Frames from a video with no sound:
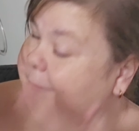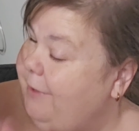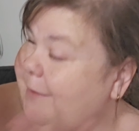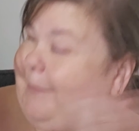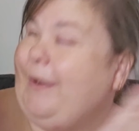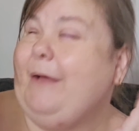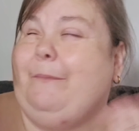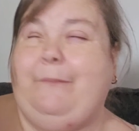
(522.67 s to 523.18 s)
I
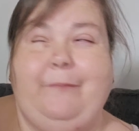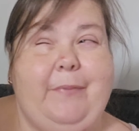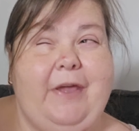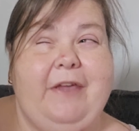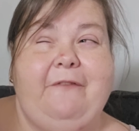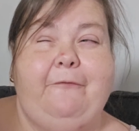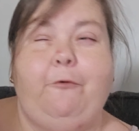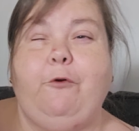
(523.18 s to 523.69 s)
might pay
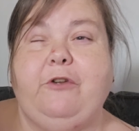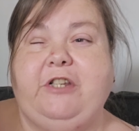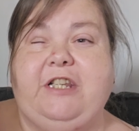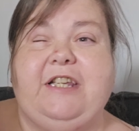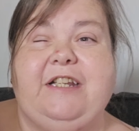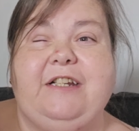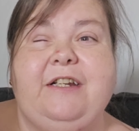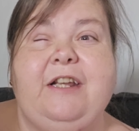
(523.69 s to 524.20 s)

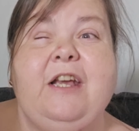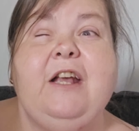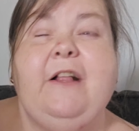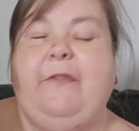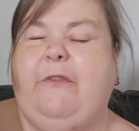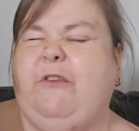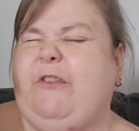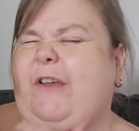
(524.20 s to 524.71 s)
14
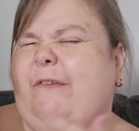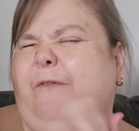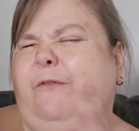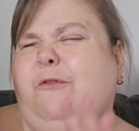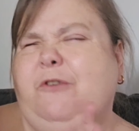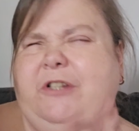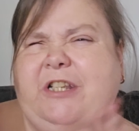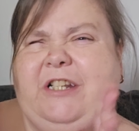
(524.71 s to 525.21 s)
They're like
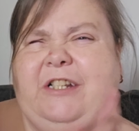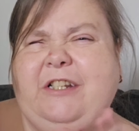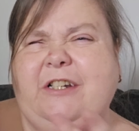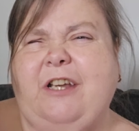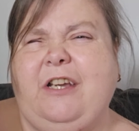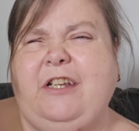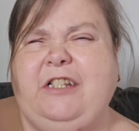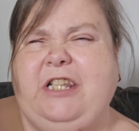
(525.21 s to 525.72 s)
14 to
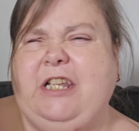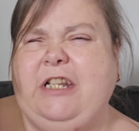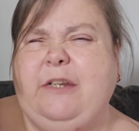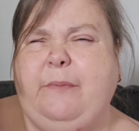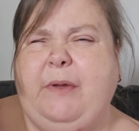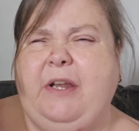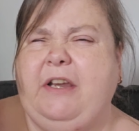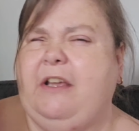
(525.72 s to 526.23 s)
19
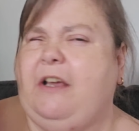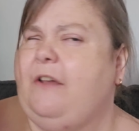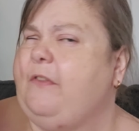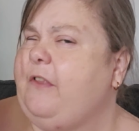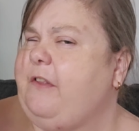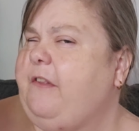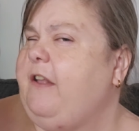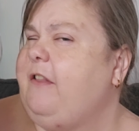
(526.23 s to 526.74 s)
depending on
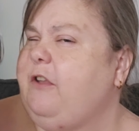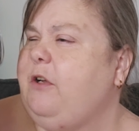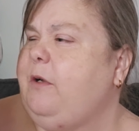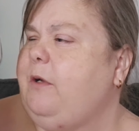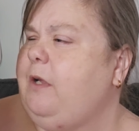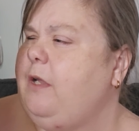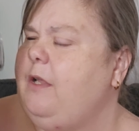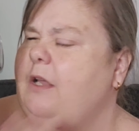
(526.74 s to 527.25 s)
the seller.
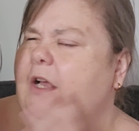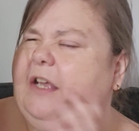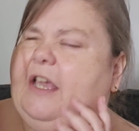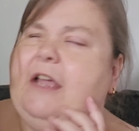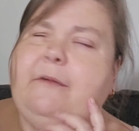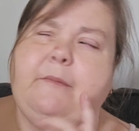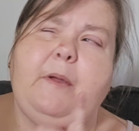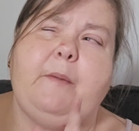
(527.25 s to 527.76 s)

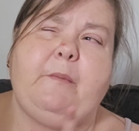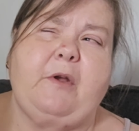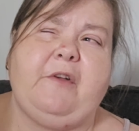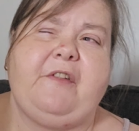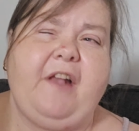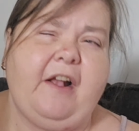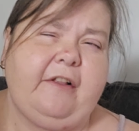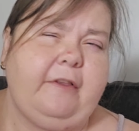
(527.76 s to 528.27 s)
Can't remember
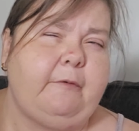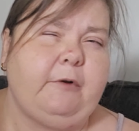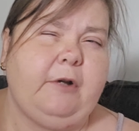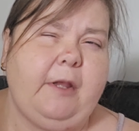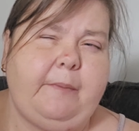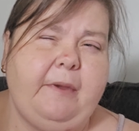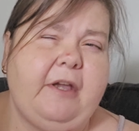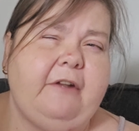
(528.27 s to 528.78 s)
exactly what
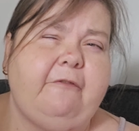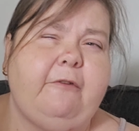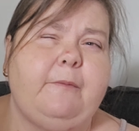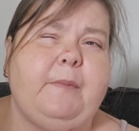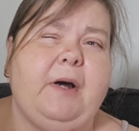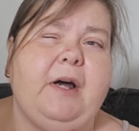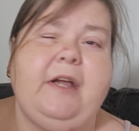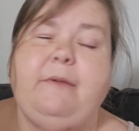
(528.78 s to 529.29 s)
I paid for
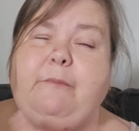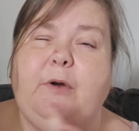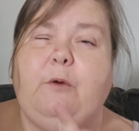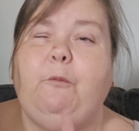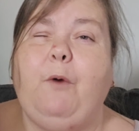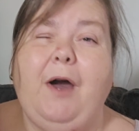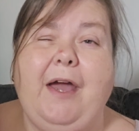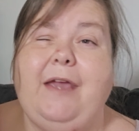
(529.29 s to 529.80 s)
mine, but
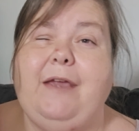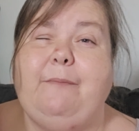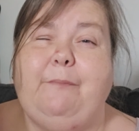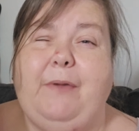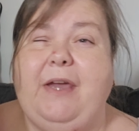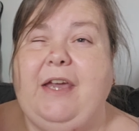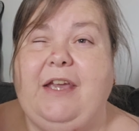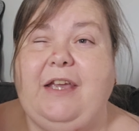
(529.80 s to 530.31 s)
why
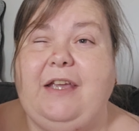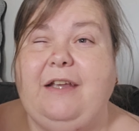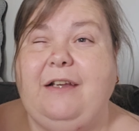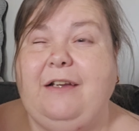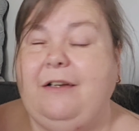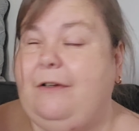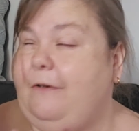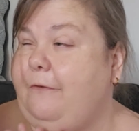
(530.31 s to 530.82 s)
pay
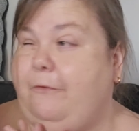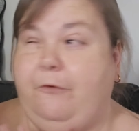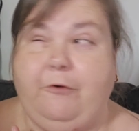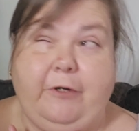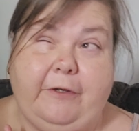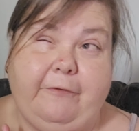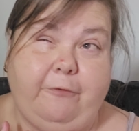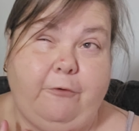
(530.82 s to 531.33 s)

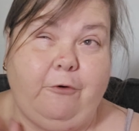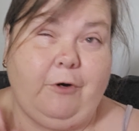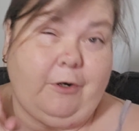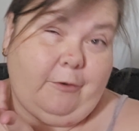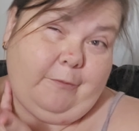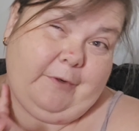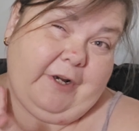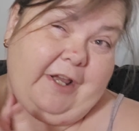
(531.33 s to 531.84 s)
44
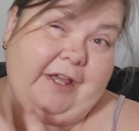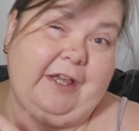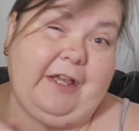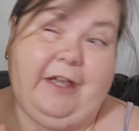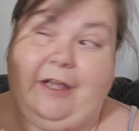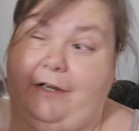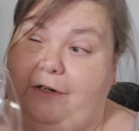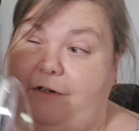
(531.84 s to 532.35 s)
when I can
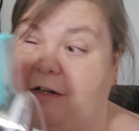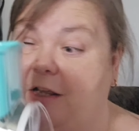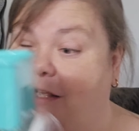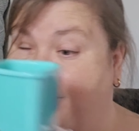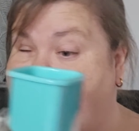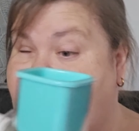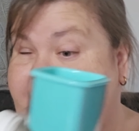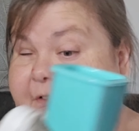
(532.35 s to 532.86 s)
get it
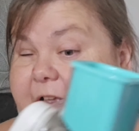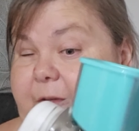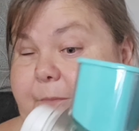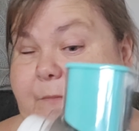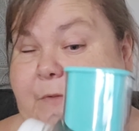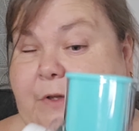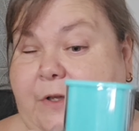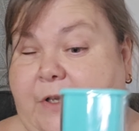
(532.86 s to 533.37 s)
the same?
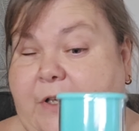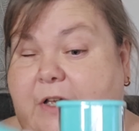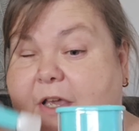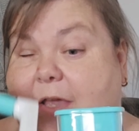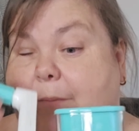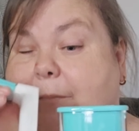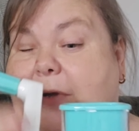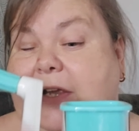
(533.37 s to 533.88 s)

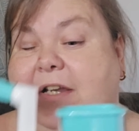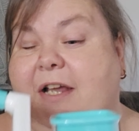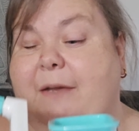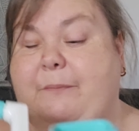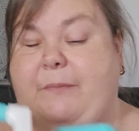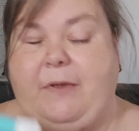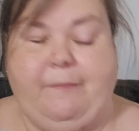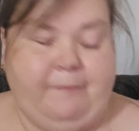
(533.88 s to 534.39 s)
It might
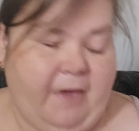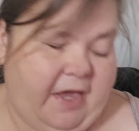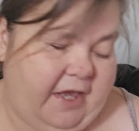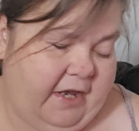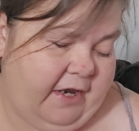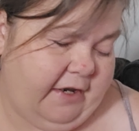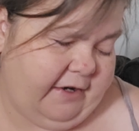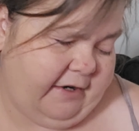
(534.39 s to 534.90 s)
not be
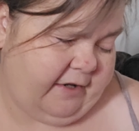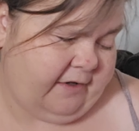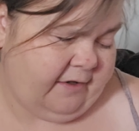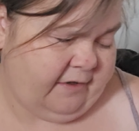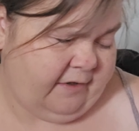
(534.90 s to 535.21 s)
made